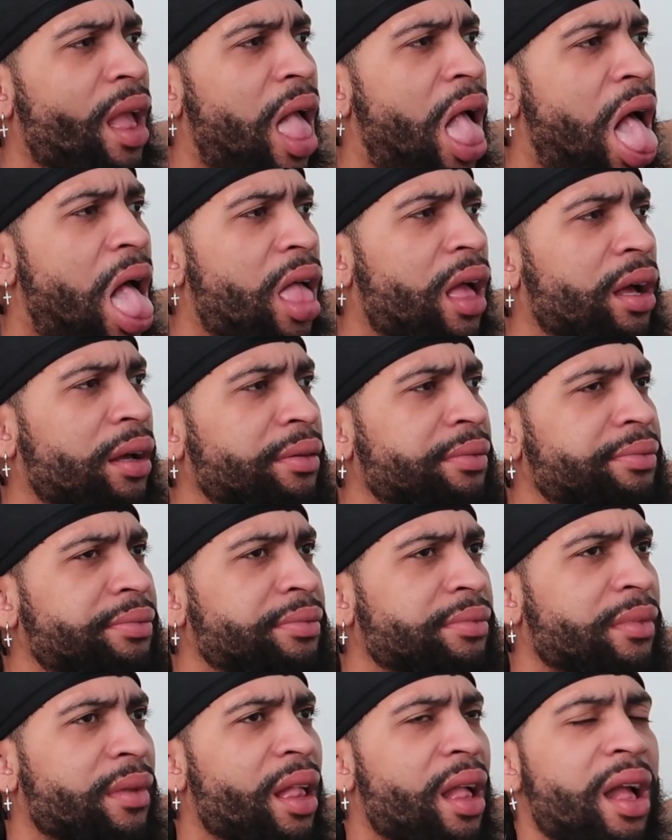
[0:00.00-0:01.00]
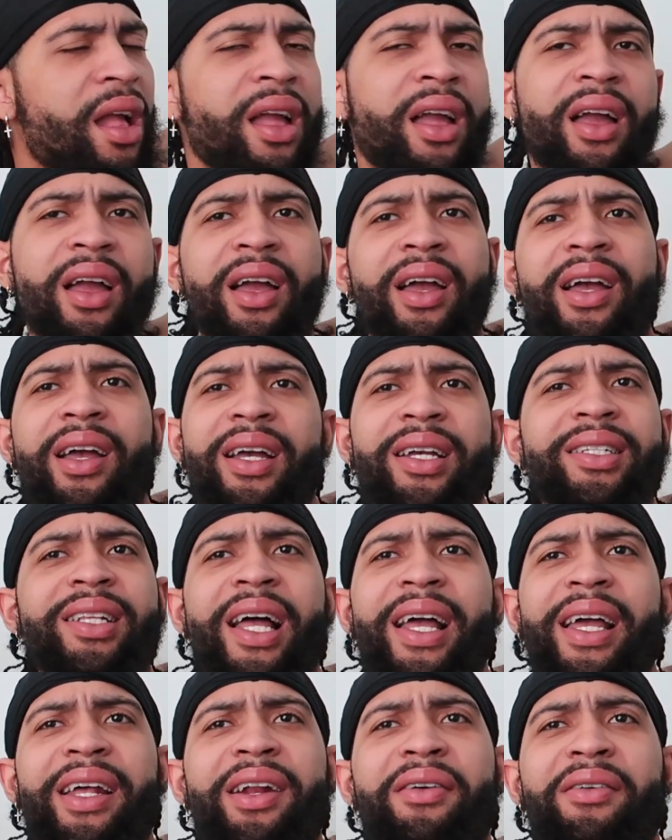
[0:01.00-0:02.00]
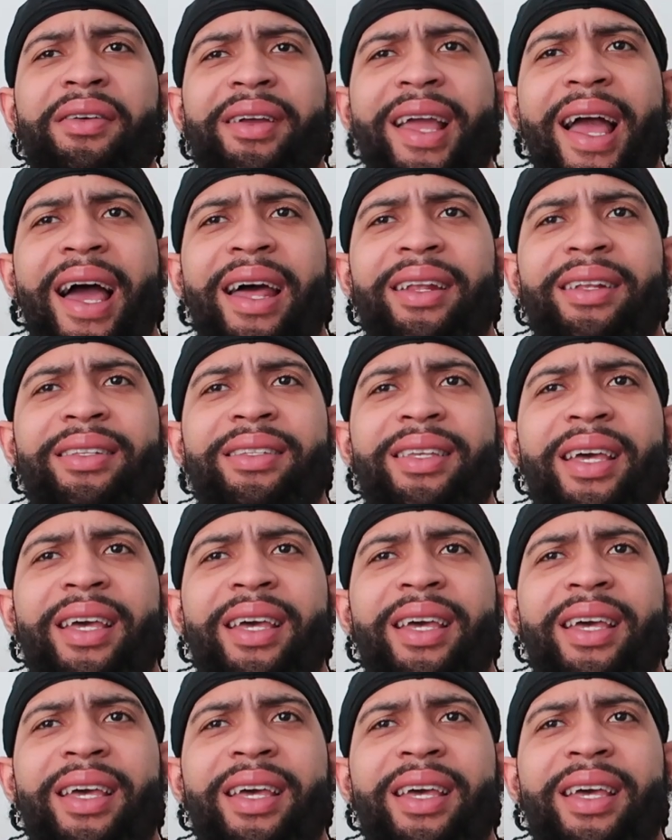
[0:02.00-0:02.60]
Like, it's like it don't gotta